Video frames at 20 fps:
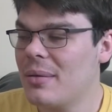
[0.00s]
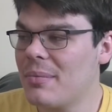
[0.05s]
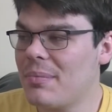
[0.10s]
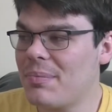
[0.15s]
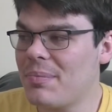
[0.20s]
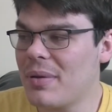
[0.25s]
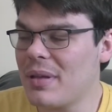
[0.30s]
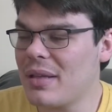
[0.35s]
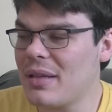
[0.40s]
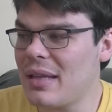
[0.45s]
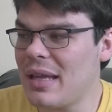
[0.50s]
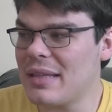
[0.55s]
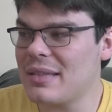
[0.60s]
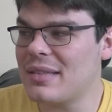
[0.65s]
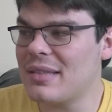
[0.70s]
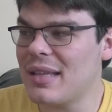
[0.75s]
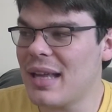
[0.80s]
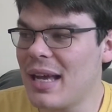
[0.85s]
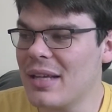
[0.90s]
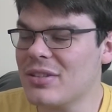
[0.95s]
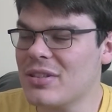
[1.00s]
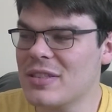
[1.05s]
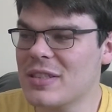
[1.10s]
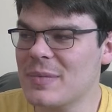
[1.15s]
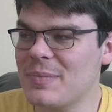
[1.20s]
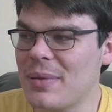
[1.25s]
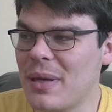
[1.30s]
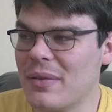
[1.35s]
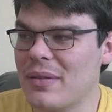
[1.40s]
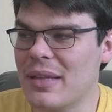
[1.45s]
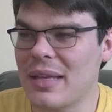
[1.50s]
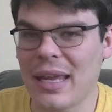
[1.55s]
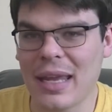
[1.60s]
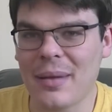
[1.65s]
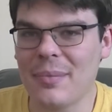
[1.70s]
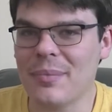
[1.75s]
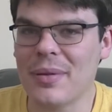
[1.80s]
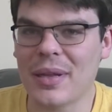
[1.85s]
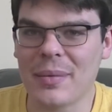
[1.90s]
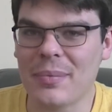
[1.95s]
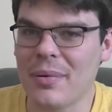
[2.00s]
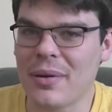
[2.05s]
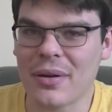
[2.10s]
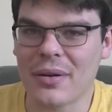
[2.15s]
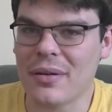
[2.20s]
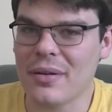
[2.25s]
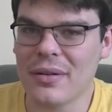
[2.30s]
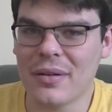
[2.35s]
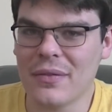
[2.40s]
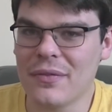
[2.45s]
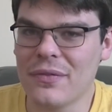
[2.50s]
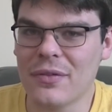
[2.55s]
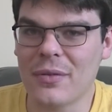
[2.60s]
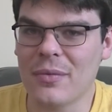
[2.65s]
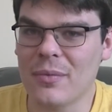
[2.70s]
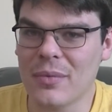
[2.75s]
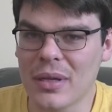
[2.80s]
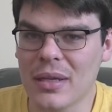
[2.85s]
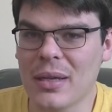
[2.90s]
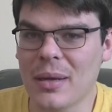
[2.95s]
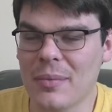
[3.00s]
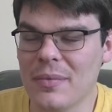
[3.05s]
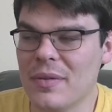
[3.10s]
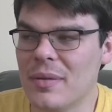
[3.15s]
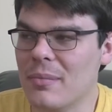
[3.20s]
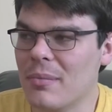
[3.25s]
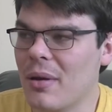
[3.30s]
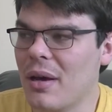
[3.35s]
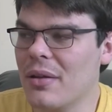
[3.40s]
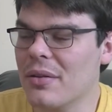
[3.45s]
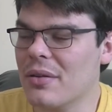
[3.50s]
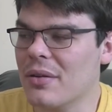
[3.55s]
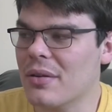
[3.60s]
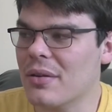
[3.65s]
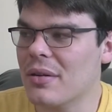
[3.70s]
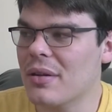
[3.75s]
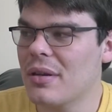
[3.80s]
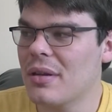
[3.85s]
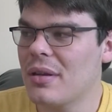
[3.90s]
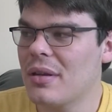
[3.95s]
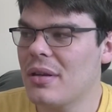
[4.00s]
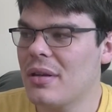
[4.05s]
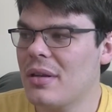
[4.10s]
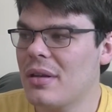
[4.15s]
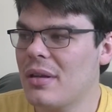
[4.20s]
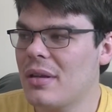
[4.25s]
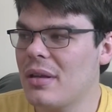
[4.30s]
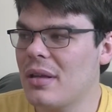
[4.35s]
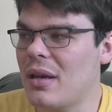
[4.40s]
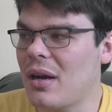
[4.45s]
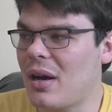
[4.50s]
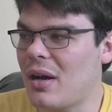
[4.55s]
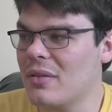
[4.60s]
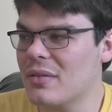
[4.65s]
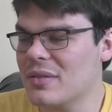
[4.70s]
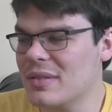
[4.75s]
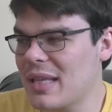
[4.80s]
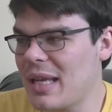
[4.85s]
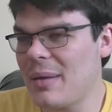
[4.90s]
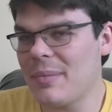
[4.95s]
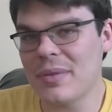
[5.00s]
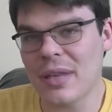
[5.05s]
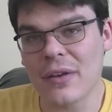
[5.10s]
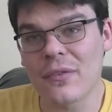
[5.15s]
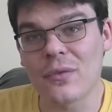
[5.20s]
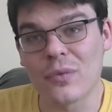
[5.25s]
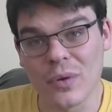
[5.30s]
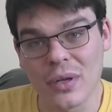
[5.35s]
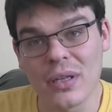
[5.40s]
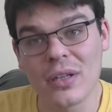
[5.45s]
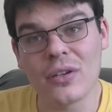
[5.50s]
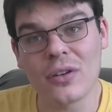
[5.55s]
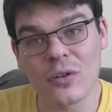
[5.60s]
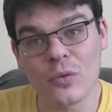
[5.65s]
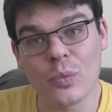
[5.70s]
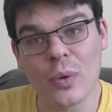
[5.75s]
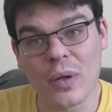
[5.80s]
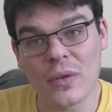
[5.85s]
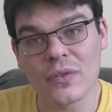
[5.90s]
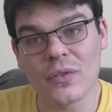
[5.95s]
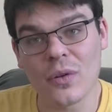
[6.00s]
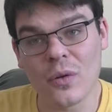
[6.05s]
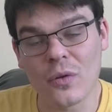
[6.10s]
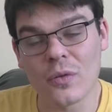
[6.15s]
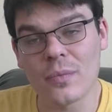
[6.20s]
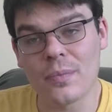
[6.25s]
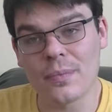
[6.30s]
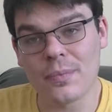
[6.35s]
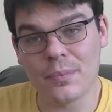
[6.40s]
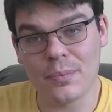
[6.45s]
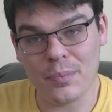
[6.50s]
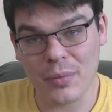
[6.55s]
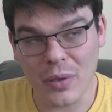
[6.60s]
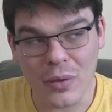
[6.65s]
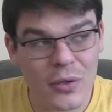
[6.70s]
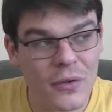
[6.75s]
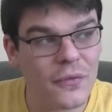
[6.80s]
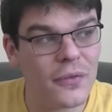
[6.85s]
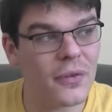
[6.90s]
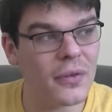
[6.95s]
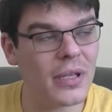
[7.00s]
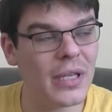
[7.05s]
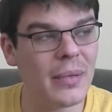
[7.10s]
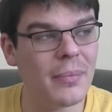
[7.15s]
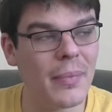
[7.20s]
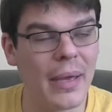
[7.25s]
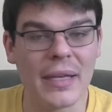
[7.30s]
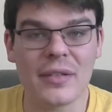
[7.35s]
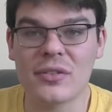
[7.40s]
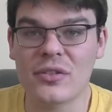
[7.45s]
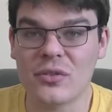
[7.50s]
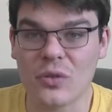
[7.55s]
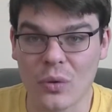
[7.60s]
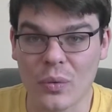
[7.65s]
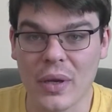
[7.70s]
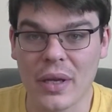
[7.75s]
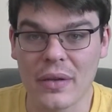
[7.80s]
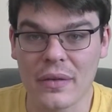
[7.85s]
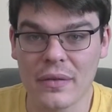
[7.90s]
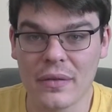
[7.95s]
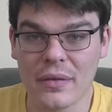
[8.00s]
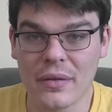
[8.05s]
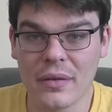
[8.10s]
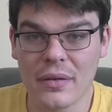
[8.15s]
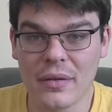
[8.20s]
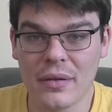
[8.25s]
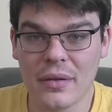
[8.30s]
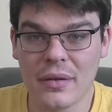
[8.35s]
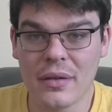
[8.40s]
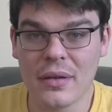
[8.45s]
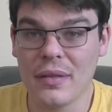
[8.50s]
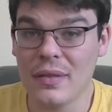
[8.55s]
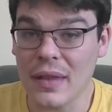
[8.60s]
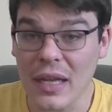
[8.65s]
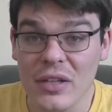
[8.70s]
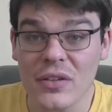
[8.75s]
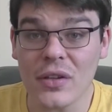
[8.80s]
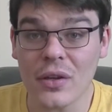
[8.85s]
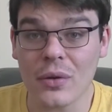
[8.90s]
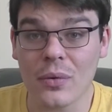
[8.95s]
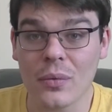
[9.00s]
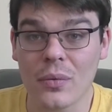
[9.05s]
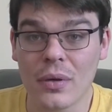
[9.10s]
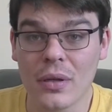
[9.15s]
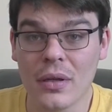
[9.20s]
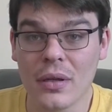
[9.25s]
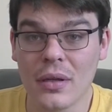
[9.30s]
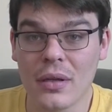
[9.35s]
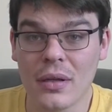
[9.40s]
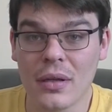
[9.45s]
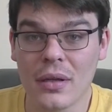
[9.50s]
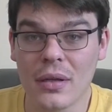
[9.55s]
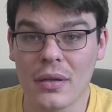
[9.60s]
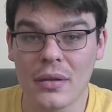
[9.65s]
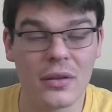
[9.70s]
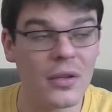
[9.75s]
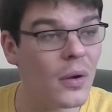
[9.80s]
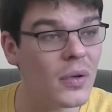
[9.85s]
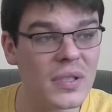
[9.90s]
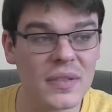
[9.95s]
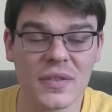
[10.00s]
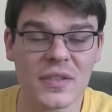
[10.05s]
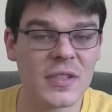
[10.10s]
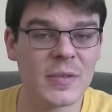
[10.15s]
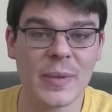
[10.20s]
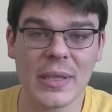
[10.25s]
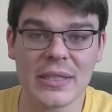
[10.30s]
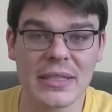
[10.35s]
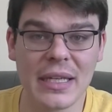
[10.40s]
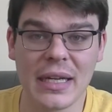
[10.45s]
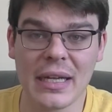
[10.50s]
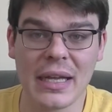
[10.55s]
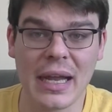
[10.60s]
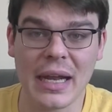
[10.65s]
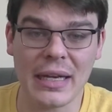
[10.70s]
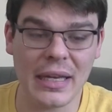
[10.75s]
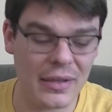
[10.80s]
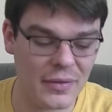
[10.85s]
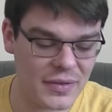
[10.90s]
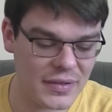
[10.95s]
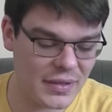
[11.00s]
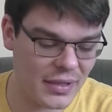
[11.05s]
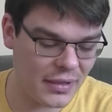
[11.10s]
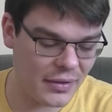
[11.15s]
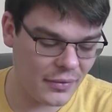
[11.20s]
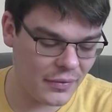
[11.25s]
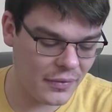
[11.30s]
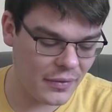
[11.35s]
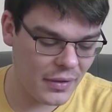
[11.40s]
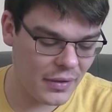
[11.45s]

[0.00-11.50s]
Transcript: But it's not just about the gameplay part. For when it comes to Mother, all those games have really good, well-told, beautifully made stories. They do. No disrespect to any of those titles.